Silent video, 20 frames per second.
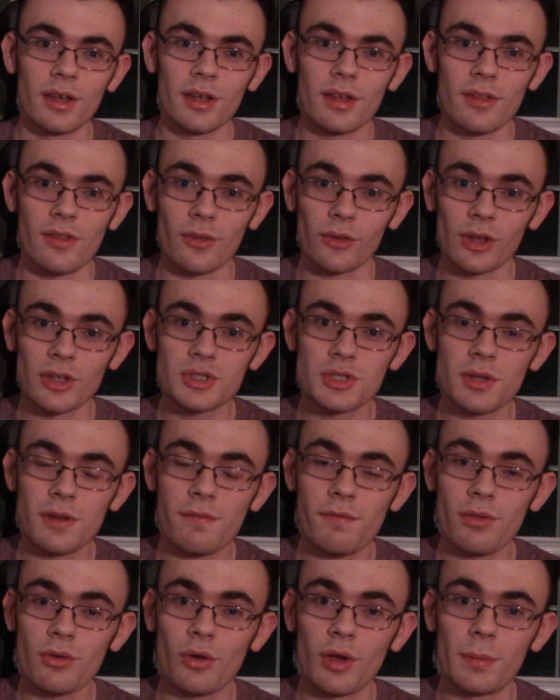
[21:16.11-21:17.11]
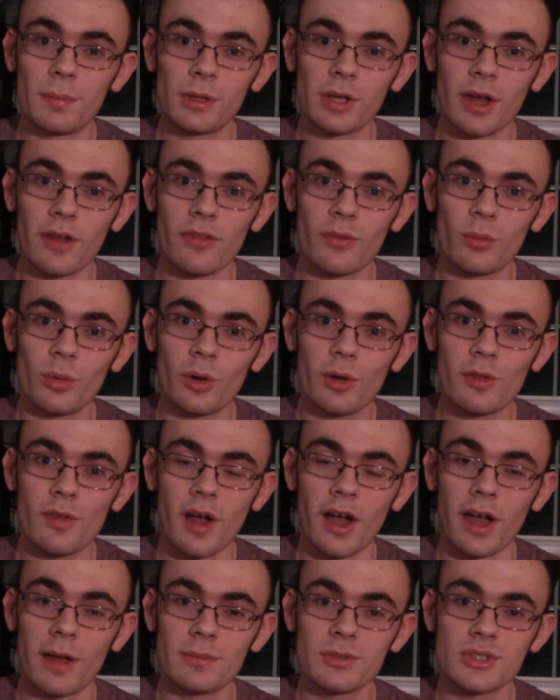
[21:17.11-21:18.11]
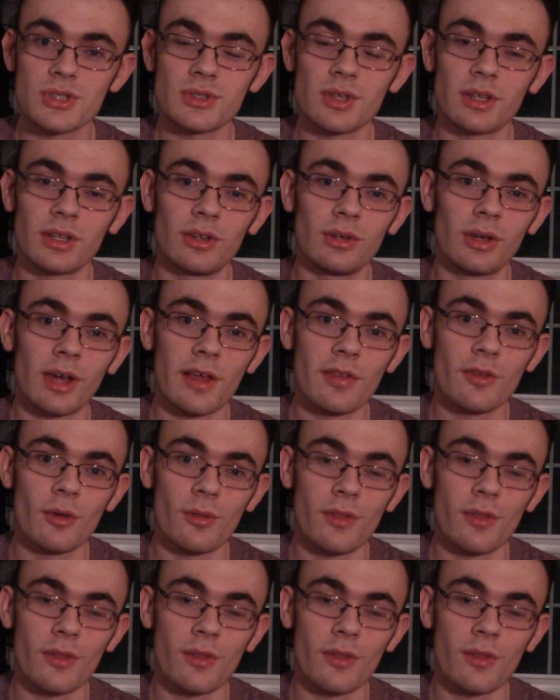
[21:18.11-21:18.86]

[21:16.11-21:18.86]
The Legend of the Creepy Guy in the Woods, I'm just letting you guys know